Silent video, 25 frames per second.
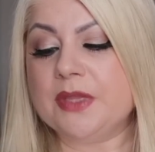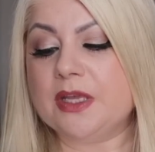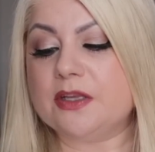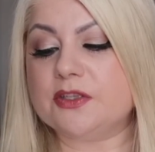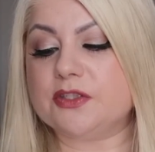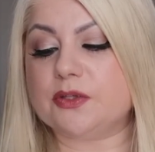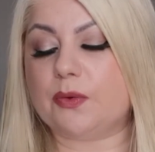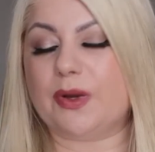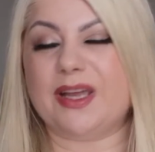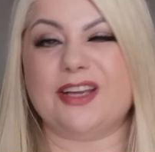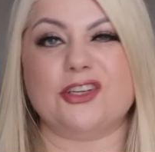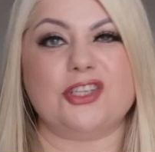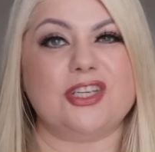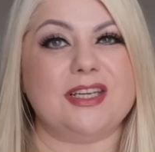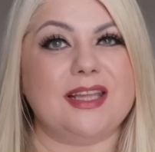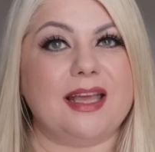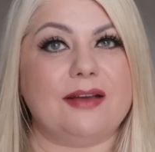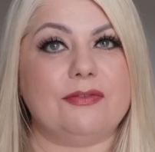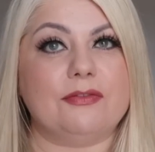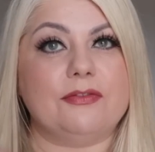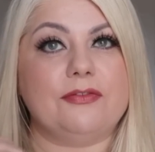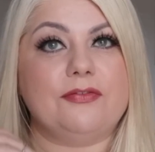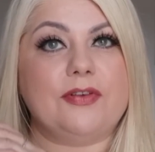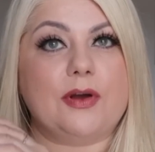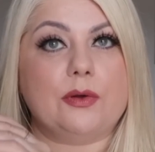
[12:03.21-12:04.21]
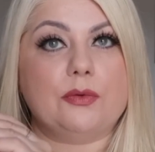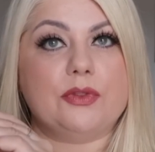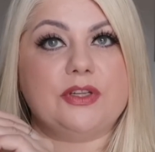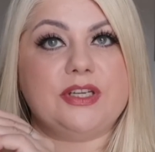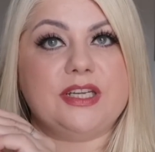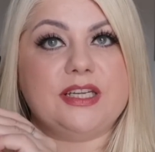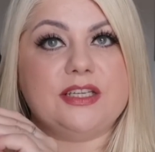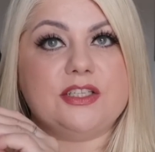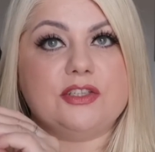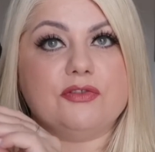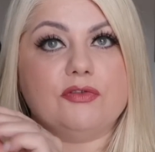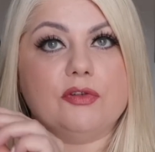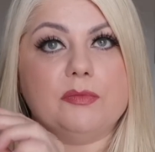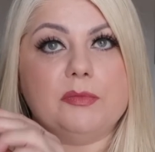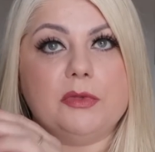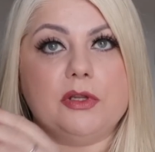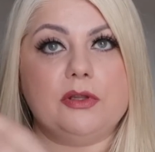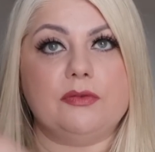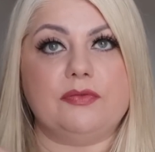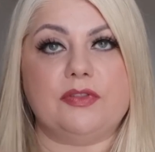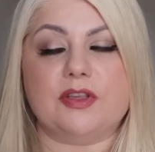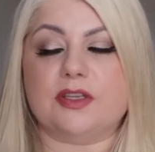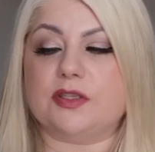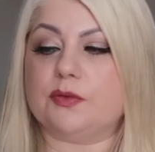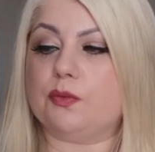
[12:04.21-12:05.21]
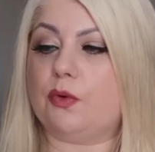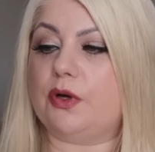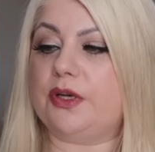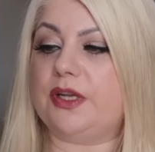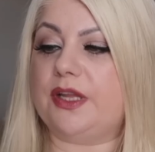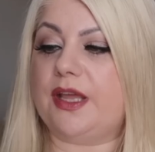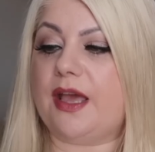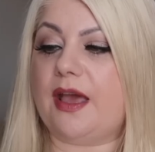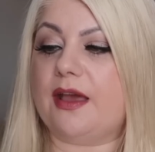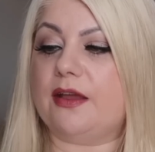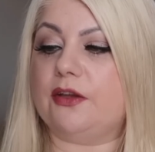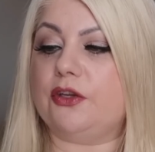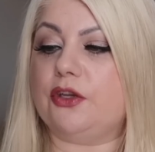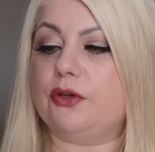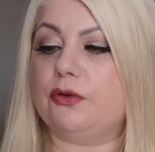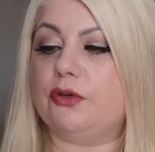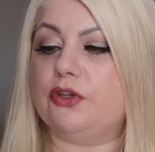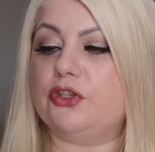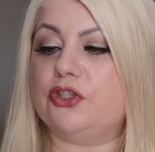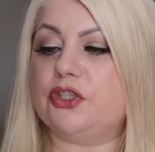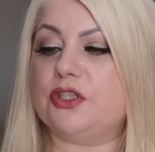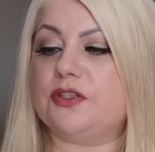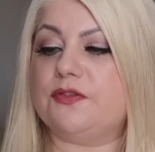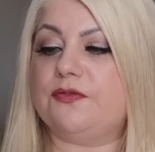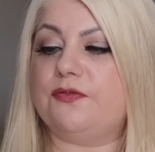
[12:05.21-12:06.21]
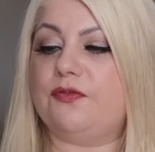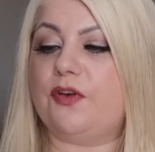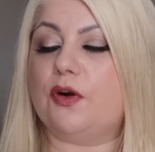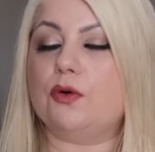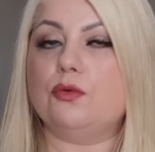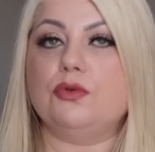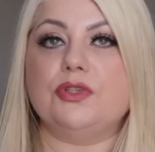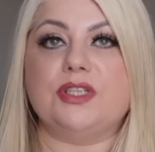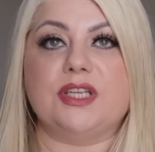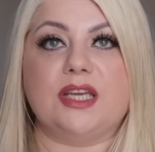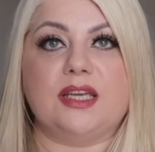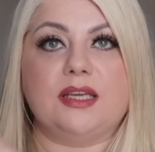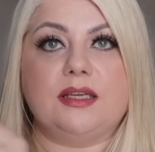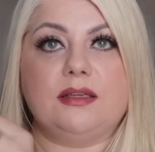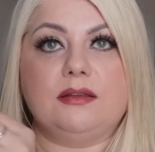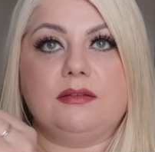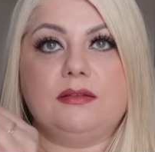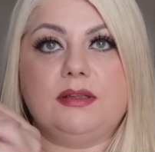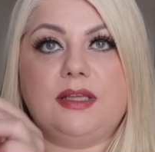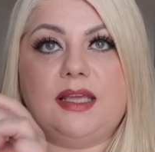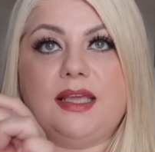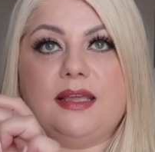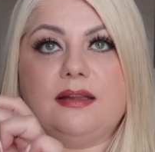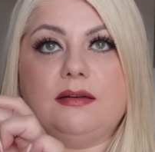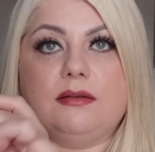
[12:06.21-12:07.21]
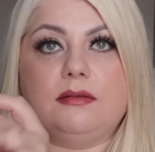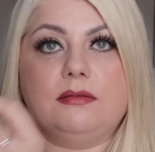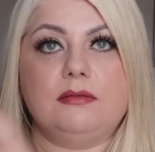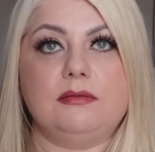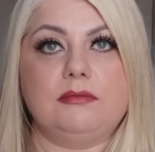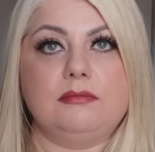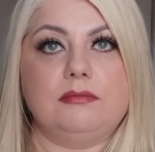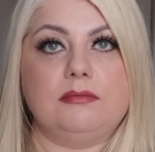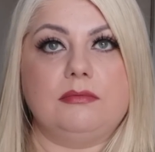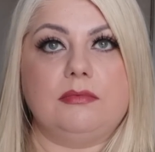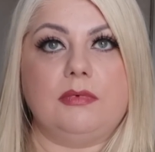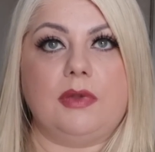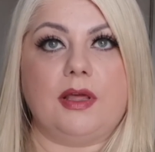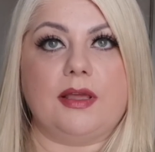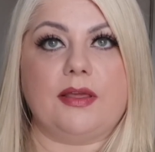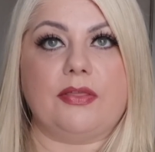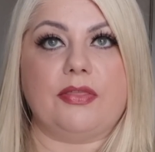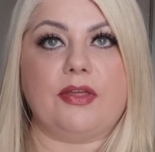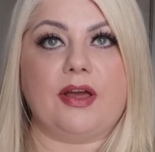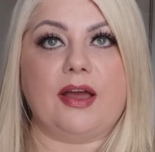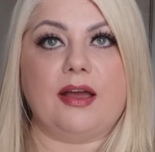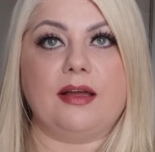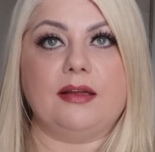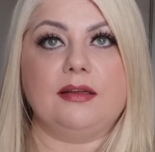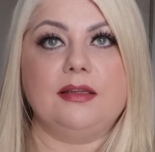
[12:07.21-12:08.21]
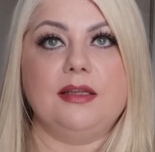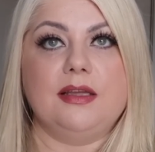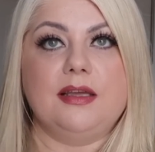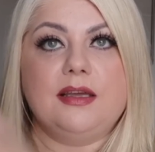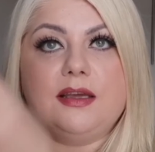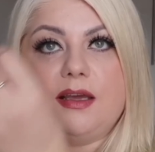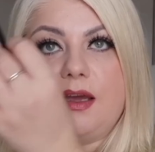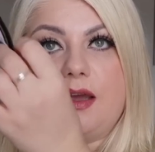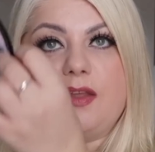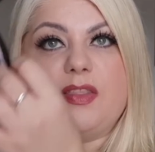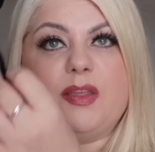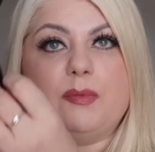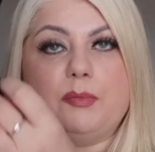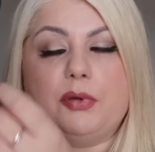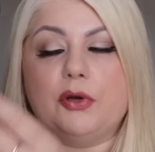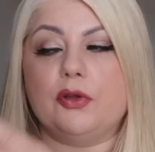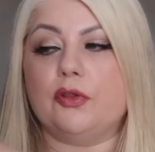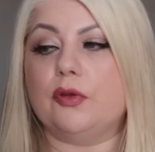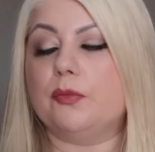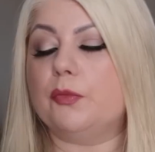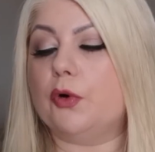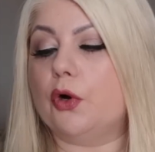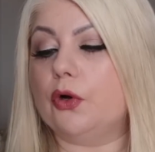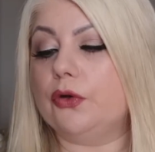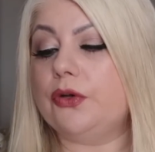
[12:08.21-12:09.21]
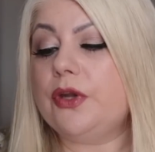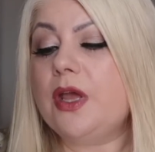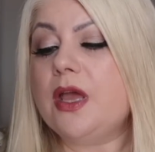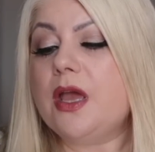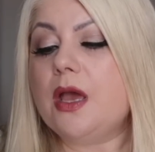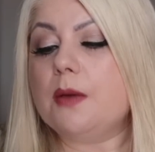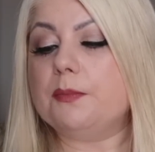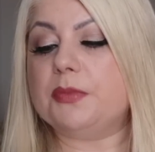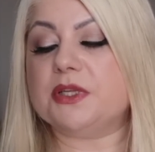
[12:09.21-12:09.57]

So I actually haven't felt the need to remove this one yet. And you can just fold it in like that and then put them on.